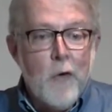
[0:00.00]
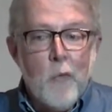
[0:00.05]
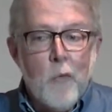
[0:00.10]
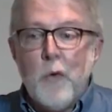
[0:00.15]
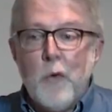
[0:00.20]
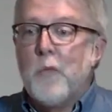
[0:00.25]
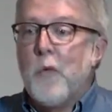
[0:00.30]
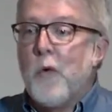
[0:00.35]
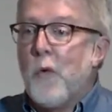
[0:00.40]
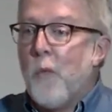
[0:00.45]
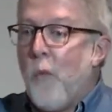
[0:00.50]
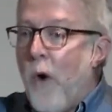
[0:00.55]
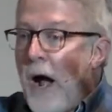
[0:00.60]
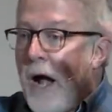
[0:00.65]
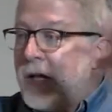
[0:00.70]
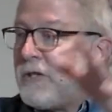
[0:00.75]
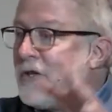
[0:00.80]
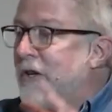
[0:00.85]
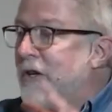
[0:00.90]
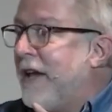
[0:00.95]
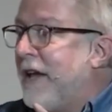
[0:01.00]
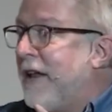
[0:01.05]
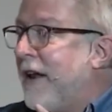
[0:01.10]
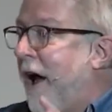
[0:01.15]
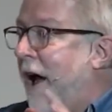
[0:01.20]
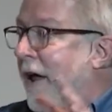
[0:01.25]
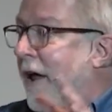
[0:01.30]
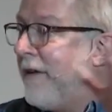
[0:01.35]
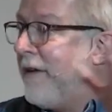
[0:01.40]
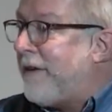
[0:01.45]
when we're watching it
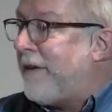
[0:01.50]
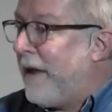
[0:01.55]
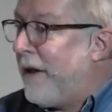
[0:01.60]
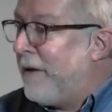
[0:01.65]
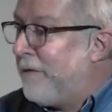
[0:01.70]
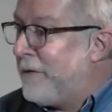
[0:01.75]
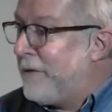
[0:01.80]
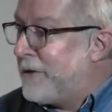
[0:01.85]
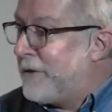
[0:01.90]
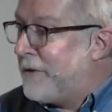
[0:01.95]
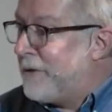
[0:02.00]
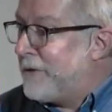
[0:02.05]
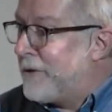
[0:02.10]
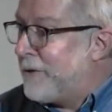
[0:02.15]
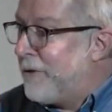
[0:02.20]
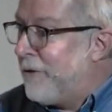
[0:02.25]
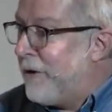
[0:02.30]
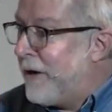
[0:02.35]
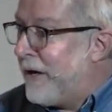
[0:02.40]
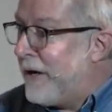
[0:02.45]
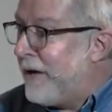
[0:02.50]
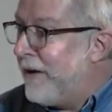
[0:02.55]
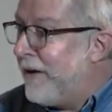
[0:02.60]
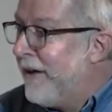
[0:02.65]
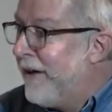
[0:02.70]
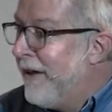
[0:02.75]
on a television screen.